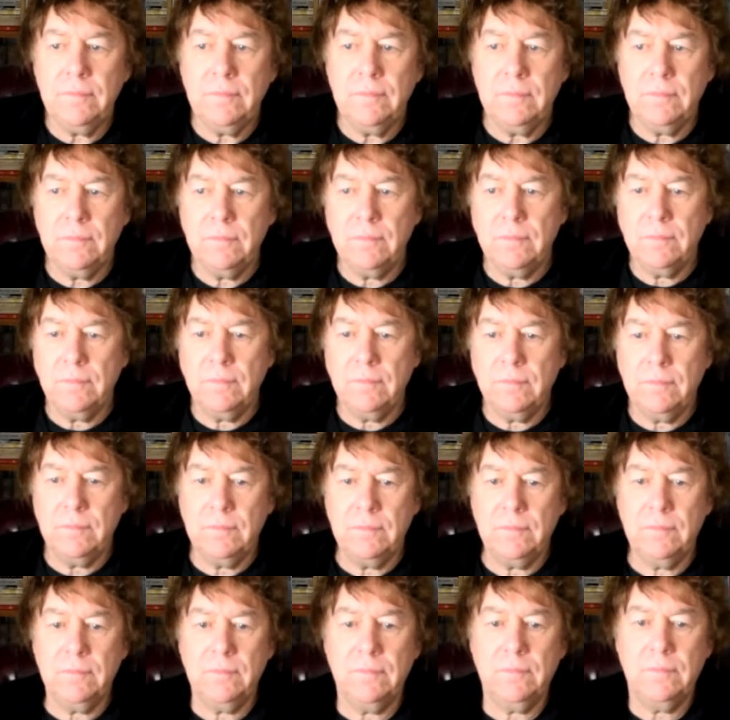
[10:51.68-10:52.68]

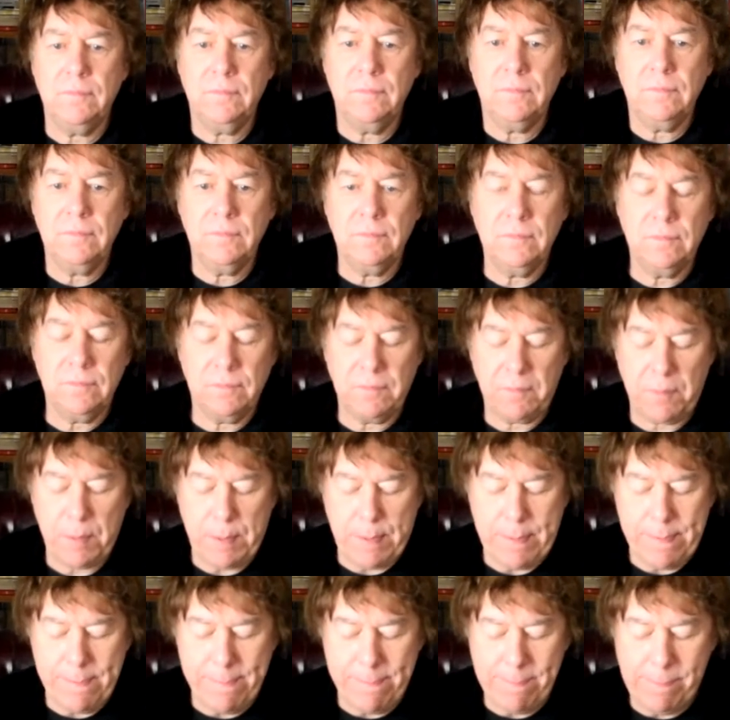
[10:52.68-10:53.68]

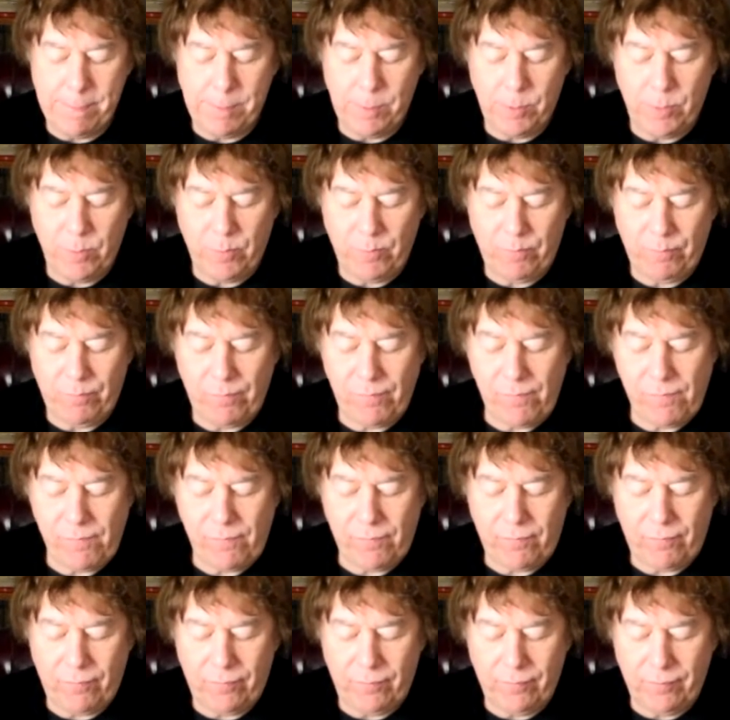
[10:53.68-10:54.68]

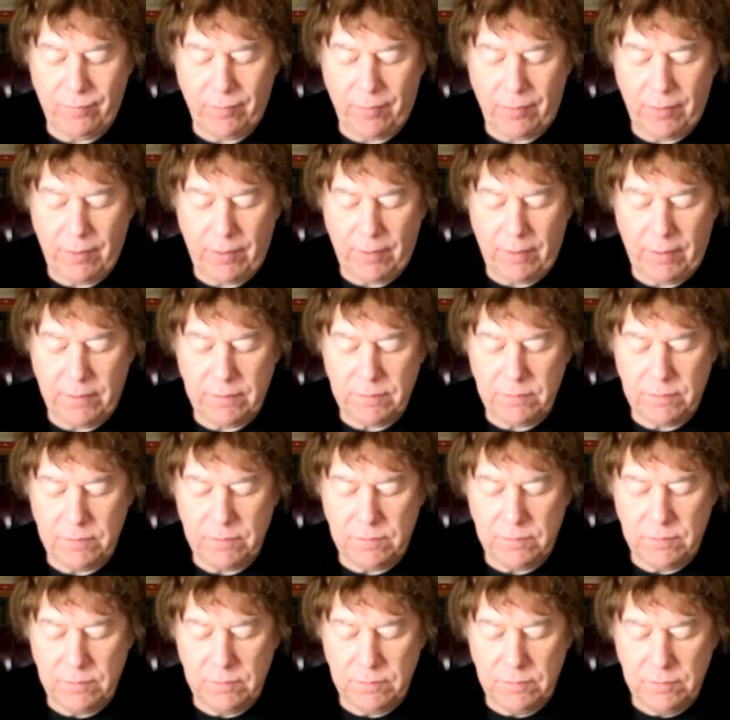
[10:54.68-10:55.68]

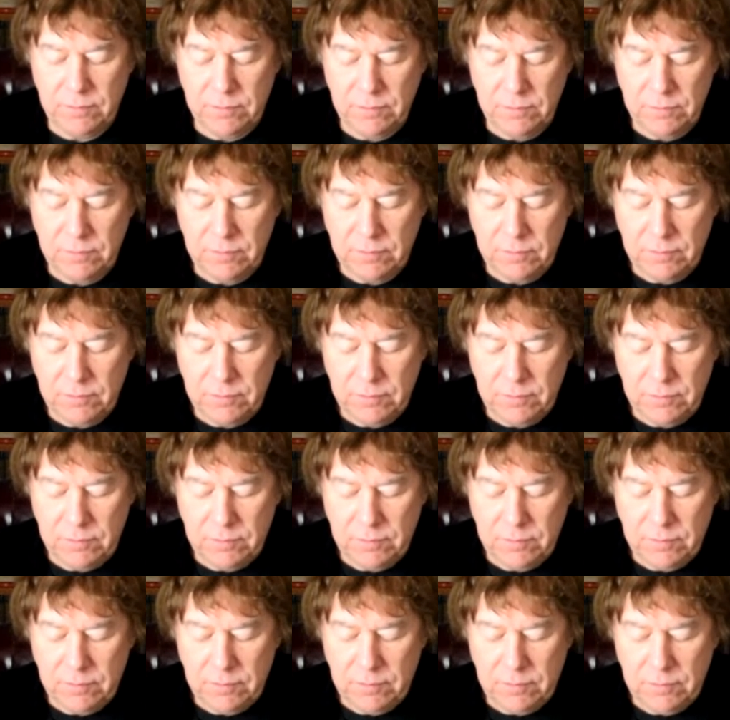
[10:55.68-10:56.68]

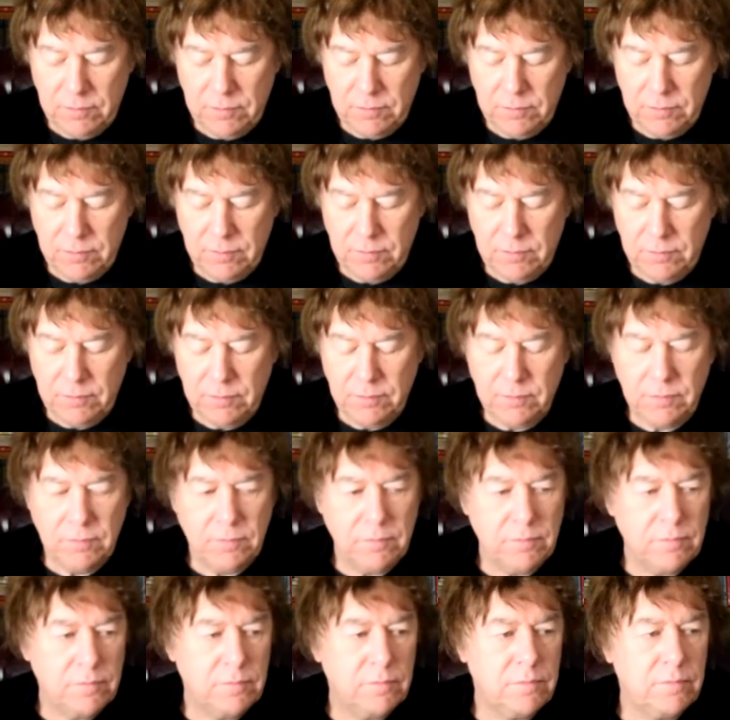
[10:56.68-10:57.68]

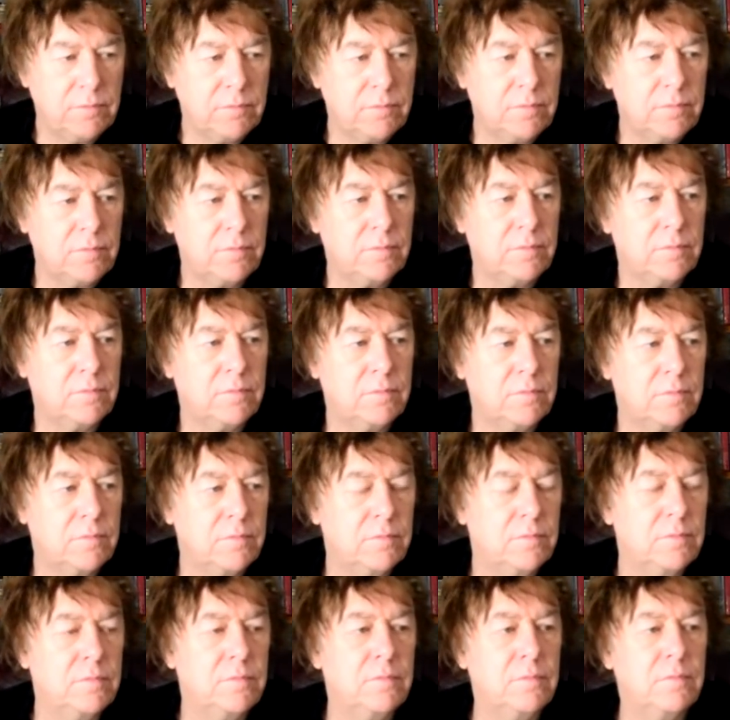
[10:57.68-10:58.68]

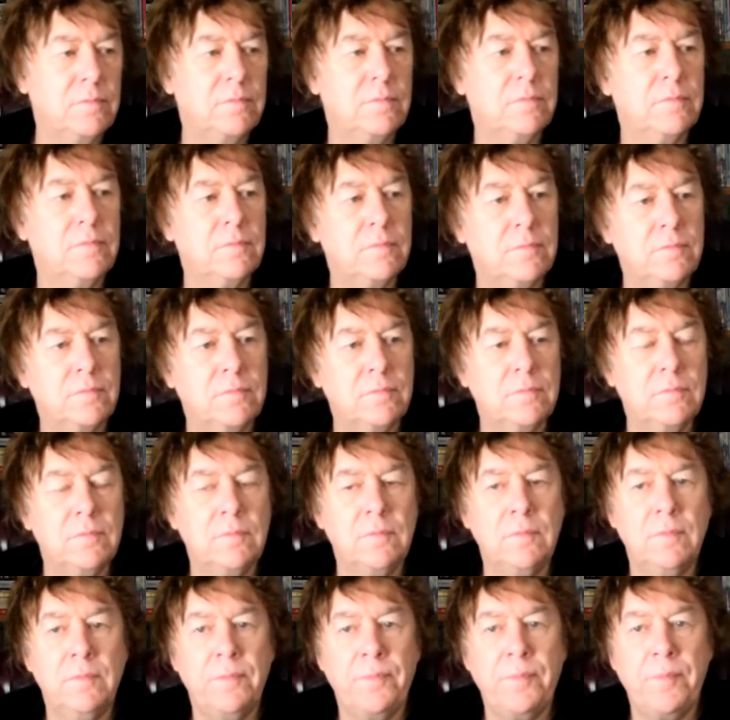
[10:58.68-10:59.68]
This person isn't speaking.